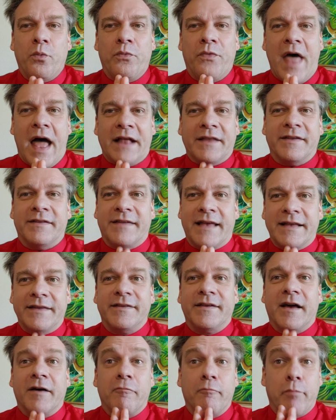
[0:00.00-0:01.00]
that
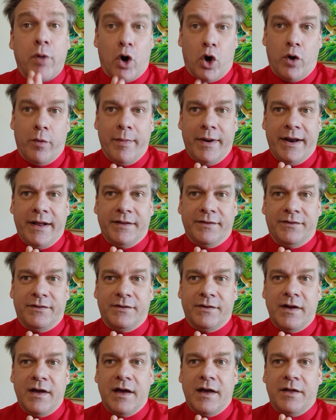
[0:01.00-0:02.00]
sense of permanence,